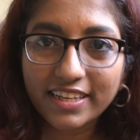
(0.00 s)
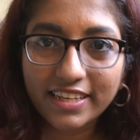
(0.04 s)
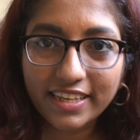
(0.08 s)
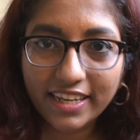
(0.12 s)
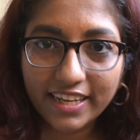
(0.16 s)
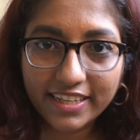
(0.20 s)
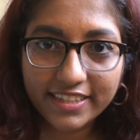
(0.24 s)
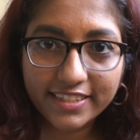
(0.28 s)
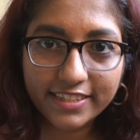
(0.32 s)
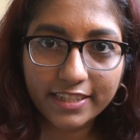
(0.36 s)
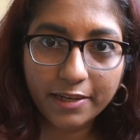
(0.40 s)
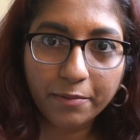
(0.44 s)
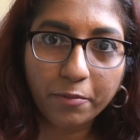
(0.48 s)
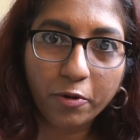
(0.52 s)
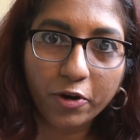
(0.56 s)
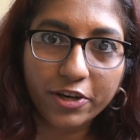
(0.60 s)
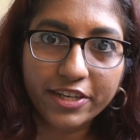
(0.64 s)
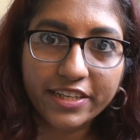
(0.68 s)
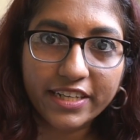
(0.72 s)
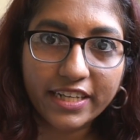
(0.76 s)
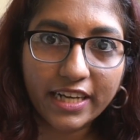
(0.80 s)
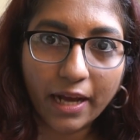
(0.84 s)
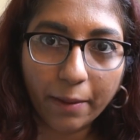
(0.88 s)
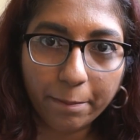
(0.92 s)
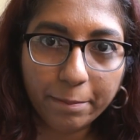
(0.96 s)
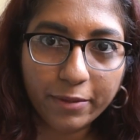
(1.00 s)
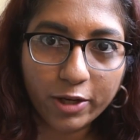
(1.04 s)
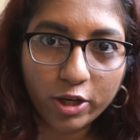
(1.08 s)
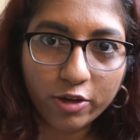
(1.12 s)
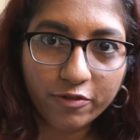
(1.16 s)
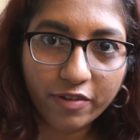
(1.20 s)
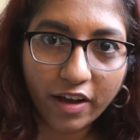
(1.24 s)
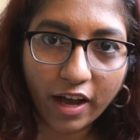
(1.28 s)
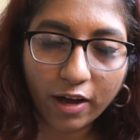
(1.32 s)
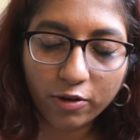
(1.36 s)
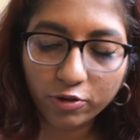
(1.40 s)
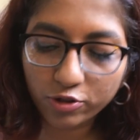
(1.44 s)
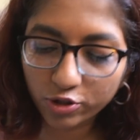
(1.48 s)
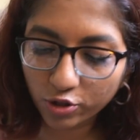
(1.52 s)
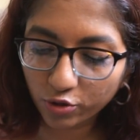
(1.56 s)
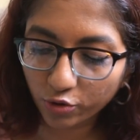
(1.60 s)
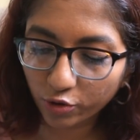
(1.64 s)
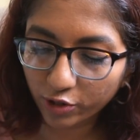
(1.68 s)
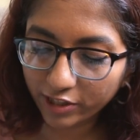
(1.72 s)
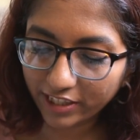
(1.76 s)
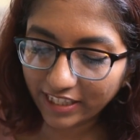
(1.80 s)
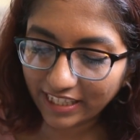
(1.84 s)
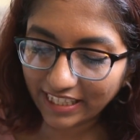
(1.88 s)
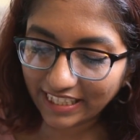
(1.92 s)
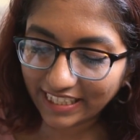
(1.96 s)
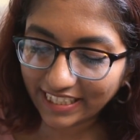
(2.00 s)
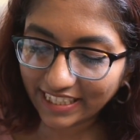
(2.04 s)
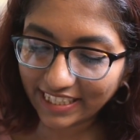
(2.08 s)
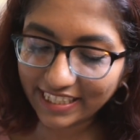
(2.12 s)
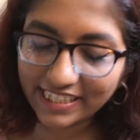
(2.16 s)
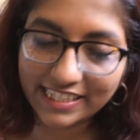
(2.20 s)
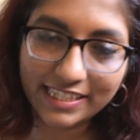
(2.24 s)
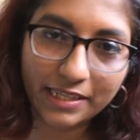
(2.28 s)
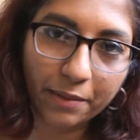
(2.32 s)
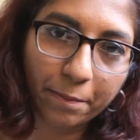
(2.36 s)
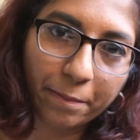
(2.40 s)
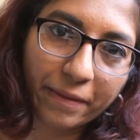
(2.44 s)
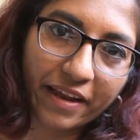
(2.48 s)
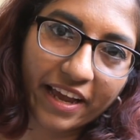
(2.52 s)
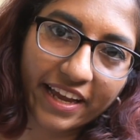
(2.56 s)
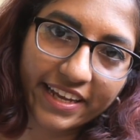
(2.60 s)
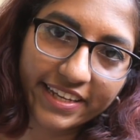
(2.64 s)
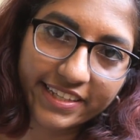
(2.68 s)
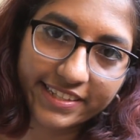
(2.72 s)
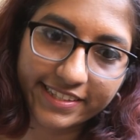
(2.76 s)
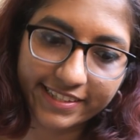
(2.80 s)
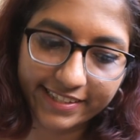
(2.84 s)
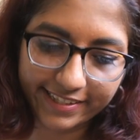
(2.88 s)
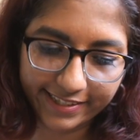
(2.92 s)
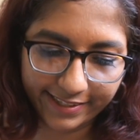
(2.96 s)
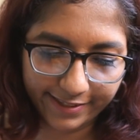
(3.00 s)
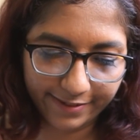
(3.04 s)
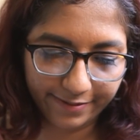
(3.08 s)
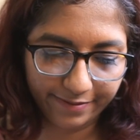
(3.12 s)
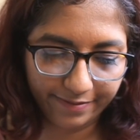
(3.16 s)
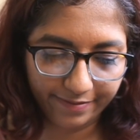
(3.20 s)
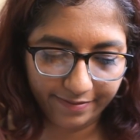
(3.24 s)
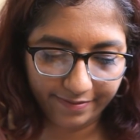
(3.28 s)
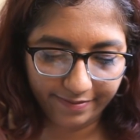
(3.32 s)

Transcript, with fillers: Next I bought a couple of household cleaning supplies.